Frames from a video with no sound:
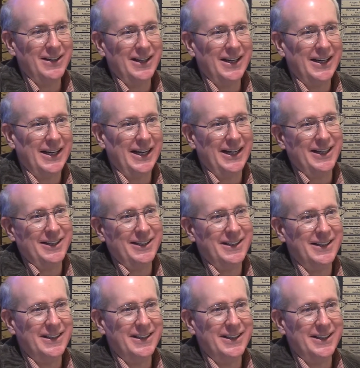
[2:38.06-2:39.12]
again,
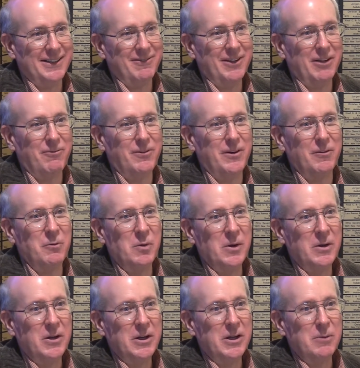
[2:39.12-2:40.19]
if you
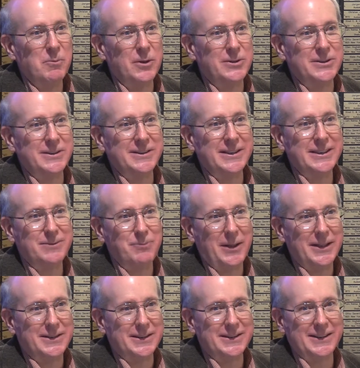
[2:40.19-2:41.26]
purchase these
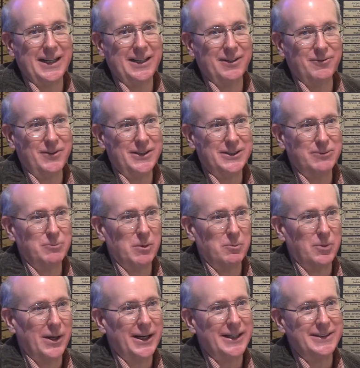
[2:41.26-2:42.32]
pieces at a reasonable
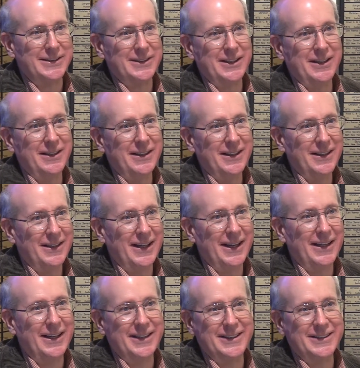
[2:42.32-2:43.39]
price,
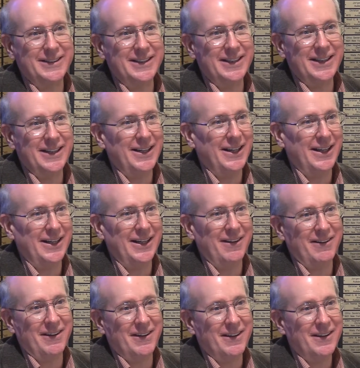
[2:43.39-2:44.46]
then
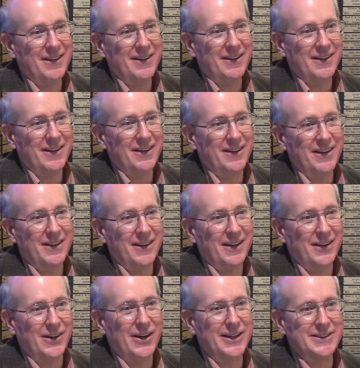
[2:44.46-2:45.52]
the
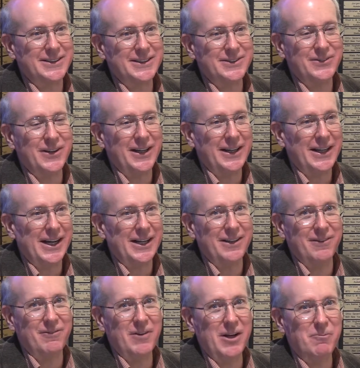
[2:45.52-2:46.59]
cost is really not
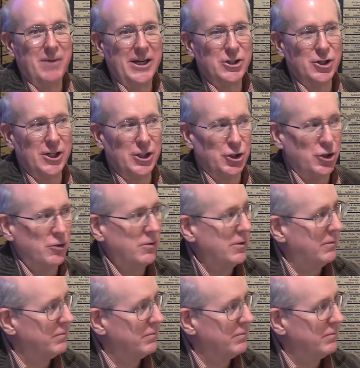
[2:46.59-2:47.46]
a major issue.